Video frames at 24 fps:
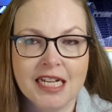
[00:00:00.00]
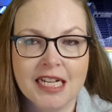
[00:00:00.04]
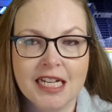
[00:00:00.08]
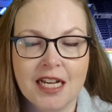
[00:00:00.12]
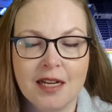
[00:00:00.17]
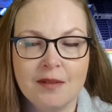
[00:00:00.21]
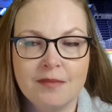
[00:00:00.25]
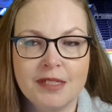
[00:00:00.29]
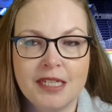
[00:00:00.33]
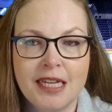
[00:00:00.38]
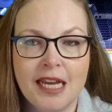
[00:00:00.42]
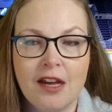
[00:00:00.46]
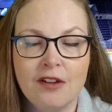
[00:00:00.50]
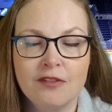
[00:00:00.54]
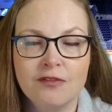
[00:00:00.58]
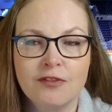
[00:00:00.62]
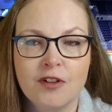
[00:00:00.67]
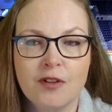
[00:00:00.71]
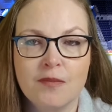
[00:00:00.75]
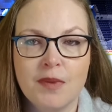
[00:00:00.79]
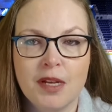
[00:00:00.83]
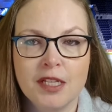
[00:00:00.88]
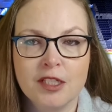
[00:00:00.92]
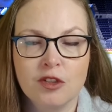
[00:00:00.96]
come down
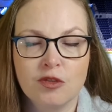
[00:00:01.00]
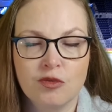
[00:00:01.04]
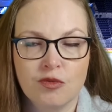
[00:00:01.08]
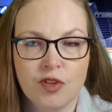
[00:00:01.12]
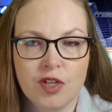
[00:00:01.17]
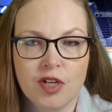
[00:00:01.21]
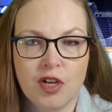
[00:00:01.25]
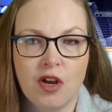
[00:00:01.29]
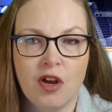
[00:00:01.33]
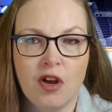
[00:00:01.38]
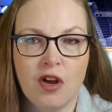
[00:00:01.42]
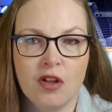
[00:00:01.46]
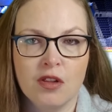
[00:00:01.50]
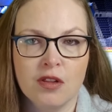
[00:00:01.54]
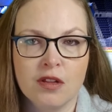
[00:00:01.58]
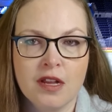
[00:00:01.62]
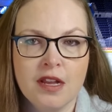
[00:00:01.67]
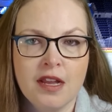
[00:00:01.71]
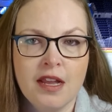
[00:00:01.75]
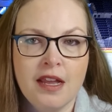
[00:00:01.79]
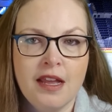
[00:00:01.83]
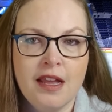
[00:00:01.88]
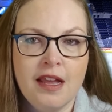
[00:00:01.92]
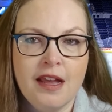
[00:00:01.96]
from Montreal.
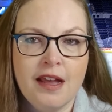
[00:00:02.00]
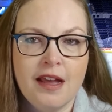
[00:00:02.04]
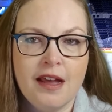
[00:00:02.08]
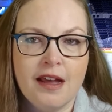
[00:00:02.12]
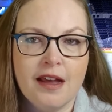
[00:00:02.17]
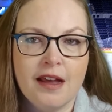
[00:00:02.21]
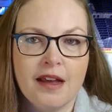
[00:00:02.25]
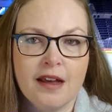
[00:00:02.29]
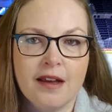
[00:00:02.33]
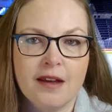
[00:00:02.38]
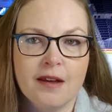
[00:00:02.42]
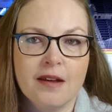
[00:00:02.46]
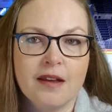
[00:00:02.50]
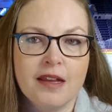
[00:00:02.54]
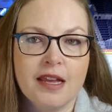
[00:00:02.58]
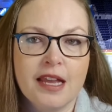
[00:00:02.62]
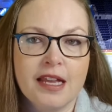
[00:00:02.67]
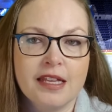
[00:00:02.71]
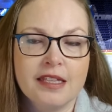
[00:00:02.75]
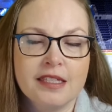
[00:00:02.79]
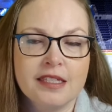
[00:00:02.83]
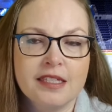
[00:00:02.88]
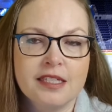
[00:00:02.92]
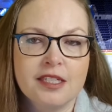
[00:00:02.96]
Uh,
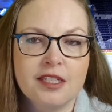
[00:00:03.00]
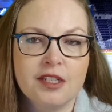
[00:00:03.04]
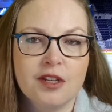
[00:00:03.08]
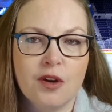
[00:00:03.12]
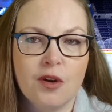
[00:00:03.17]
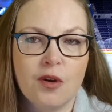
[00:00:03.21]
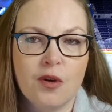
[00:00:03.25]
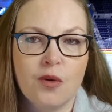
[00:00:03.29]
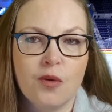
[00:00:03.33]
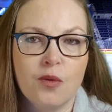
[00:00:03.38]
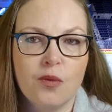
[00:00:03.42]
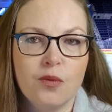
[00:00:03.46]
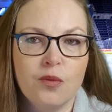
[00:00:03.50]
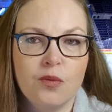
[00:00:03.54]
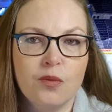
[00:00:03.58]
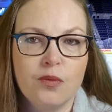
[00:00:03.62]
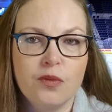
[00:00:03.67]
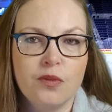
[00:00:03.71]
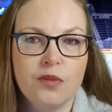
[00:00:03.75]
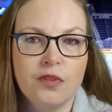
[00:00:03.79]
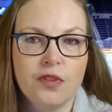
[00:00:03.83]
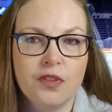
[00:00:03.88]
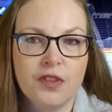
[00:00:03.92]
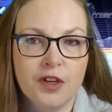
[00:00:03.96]
and so
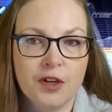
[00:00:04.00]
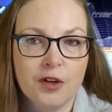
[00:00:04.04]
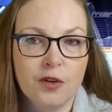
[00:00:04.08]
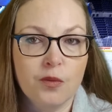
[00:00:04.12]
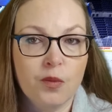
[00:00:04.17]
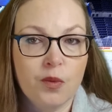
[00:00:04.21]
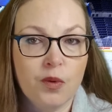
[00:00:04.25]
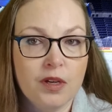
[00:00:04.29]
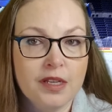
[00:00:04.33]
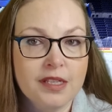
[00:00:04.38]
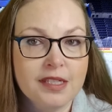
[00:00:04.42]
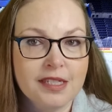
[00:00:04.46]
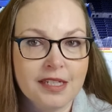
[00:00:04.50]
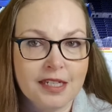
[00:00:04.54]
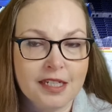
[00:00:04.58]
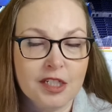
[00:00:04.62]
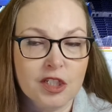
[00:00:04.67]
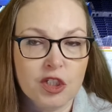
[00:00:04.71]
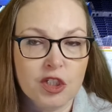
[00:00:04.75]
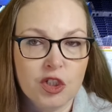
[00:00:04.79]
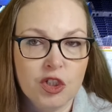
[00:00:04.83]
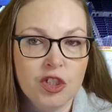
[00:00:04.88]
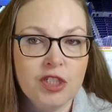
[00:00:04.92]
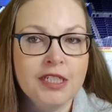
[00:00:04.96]
there was a
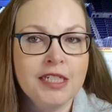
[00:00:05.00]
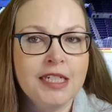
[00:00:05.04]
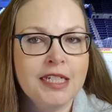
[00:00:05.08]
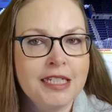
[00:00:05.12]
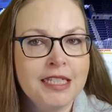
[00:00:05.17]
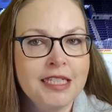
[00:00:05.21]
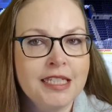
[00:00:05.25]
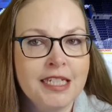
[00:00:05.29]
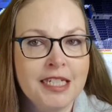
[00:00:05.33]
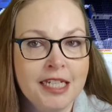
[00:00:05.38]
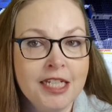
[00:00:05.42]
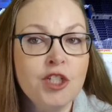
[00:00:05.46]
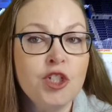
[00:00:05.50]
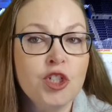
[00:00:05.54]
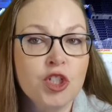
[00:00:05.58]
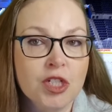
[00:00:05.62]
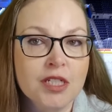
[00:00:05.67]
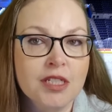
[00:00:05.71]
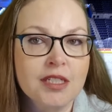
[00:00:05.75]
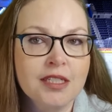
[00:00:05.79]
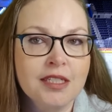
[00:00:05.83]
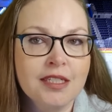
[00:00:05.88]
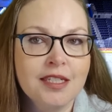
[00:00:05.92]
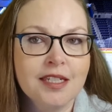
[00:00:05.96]
good
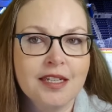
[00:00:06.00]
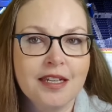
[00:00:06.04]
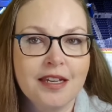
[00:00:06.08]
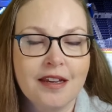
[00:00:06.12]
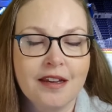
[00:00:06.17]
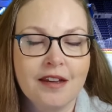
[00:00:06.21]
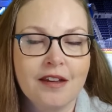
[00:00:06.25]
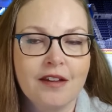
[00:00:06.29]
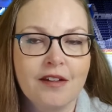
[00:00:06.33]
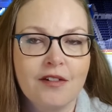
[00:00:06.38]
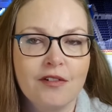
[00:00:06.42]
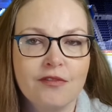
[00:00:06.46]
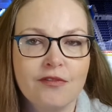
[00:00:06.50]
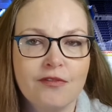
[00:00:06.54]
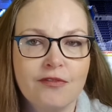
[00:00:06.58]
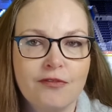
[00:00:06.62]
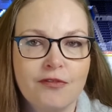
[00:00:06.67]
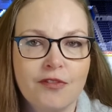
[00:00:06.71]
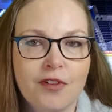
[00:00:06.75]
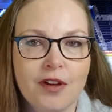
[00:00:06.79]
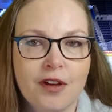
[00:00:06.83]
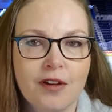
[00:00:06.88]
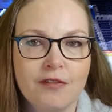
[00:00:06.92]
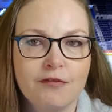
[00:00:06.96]
contingent
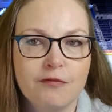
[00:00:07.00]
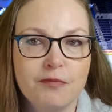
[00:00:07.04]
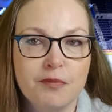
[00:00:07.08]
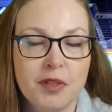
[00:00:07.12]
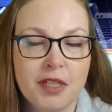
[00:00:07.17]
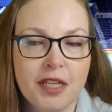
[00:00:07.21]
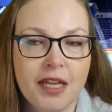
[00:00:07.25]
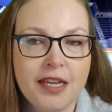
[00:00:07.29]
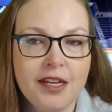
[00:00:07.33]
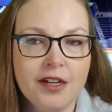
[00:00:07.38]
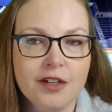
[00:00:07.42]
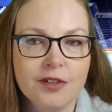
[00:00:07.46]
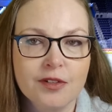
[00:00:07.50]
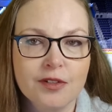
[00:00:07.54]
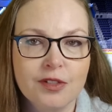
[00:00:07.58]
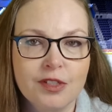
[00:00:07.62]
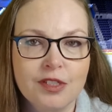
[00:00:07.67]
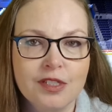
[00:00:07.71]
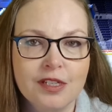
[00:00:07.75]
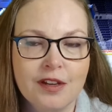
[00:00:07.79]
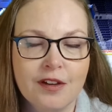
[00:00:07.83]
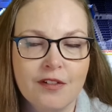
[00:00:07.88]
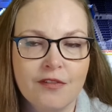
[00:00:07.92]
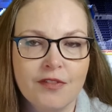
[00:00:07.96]
of of
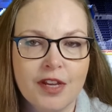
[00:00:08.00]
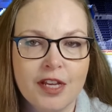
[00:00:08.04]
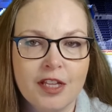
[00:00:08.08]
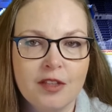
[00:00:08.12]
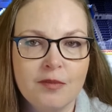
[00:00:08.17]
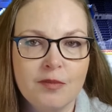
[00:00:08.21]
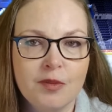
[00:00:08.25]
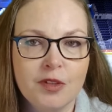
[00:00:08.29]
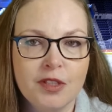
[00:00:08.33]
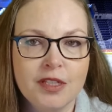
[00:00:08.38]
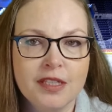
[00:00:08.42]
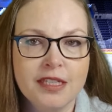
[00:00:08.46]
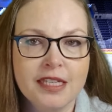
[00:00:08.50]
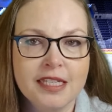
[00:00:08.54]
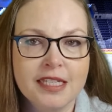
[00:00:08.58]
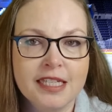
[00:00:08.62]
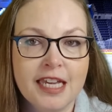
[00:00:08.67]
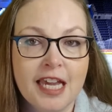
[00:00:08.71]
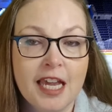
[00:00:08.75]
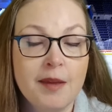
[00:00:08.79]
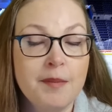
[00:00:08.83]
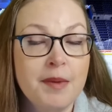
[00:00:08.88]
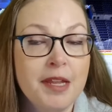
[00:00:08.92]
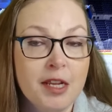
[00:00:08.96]
players available in this
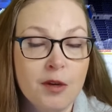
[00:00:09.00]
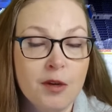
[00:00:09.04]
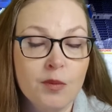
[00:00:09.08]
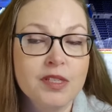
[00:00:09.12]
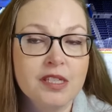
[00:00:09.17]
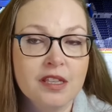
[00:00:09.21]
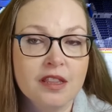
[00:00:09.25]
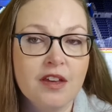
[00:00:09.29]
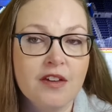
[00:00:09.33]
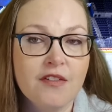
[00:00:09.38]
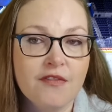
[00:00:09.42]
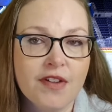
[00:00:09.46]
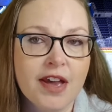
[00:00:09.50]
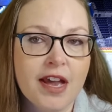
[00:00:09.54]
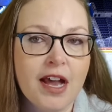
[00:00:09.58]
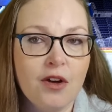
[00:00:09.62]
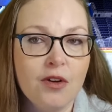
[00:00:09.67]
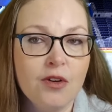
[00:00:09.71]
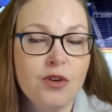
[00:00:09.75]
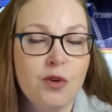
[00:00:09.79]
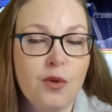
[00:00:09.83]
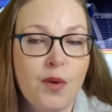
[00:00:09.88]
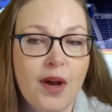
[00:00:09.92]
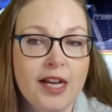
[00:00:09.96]
game, and it was
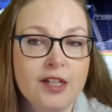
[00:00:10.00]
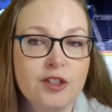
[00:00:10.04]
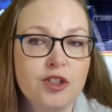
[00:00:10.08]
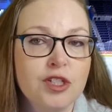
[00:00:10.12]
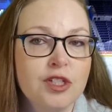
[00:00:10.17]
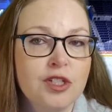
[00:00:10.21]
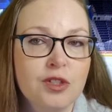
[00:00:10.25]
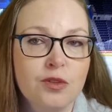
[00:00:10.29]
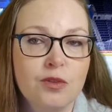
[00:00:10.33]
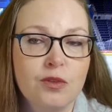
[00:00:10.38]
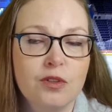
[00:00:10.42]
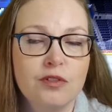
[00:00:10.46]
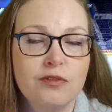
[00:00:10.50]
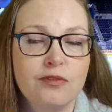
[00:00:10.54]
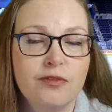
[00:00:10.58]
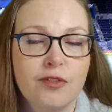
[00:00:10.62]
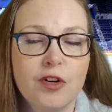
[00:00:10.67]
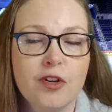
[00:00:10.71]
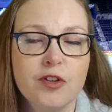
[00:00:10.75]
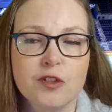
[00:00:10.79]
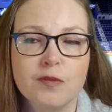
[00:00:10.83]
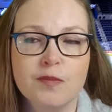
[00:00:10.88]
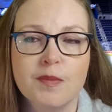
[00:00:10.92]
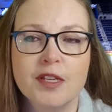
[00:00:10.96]
Laval who actually scored
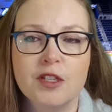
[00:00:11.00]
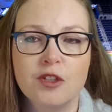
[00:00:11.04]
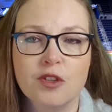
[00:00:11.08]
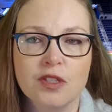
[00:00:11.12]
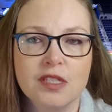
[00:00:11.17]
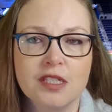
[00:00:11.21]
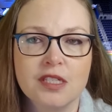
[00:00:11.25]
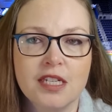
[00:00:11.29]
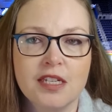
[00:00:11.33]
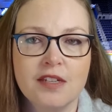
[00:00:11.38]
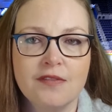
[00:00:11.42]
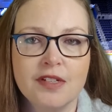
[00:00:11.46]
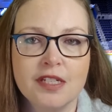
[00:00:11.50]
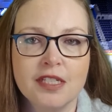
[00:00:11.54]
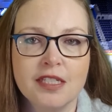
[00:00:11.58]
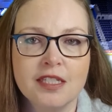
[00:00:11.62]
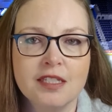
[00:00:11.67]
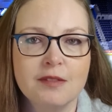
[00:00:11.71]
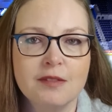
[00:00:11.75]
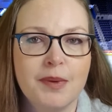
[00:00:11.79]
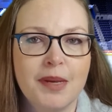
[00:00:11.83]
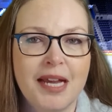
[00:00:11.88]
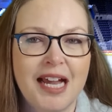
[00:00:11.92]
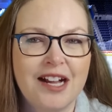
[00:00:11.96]
first. Mitchell
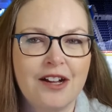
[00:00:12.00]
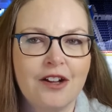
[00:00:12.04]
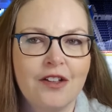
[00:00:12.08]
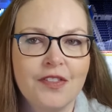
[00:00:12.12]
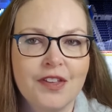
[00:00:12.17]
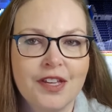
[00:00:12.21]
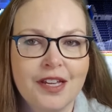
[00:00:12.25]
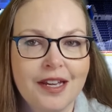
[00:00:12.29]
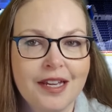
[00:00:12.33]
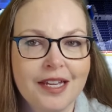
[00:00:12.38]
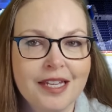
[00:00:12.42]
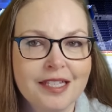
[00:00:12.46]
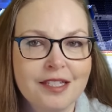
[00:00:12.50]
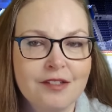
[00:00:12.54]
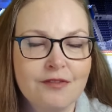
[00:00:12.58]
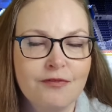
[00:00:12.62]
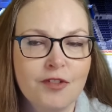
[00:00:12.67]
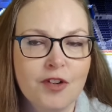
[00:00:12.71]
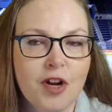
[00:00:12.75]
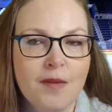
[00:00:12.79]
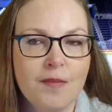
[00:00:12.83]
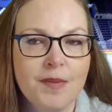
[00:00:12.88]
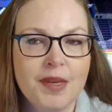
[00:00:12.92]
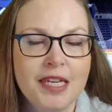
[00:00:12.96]
Stevens back on the ice
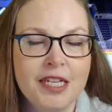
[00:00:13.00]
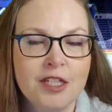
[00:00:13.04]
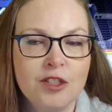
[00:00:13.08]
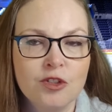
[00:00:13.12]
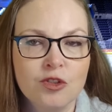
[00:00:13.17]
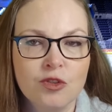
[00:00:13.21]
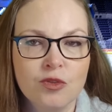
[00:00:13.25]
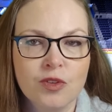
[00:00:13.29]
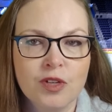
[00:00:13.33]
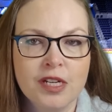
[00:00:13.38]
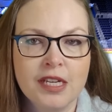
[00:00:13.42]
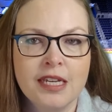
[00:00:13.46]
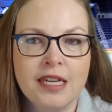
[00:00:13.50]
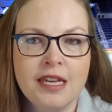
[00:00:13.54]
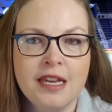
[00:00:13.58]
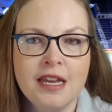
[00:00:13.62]
from injury